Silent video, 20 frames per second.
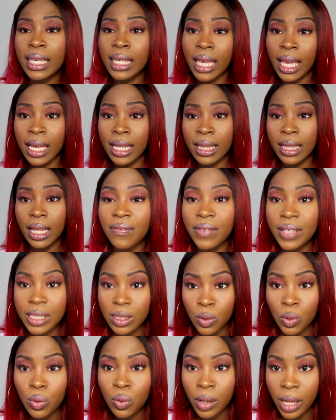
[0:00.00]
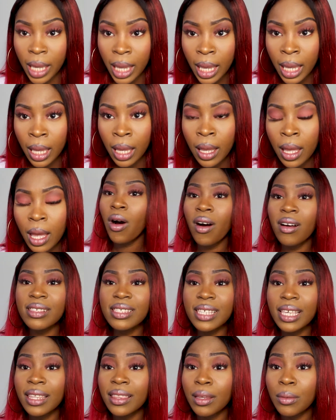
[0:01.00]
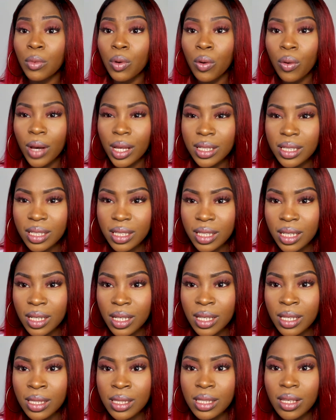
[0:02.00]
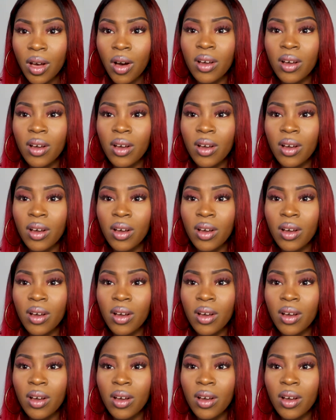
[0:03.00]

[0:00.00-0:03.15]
getting the physical care, asking them questions,